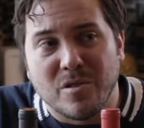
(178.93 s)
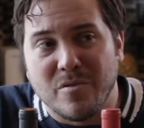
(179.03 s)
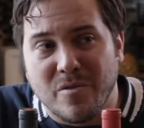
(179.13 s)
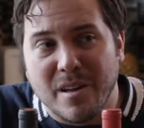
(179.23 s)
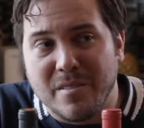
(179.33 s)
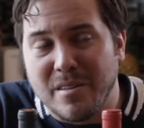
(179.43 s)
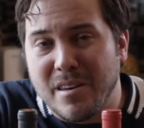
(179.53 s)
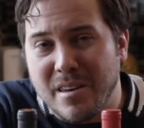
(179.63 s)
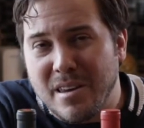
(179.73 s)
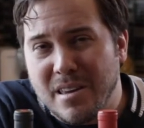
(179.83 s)
that you'd find
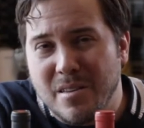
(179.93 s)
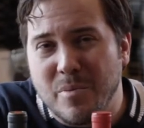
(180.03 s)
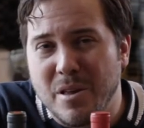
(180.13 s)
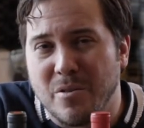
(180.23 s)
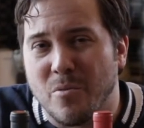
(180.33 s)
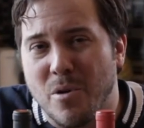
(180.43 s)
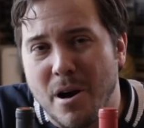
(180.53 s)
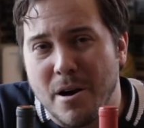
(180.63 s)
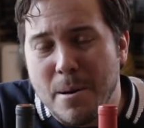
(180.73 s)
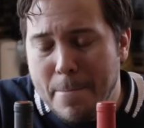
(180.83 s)
in Pinot
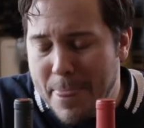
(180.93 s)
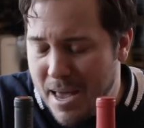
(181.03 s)
Noir.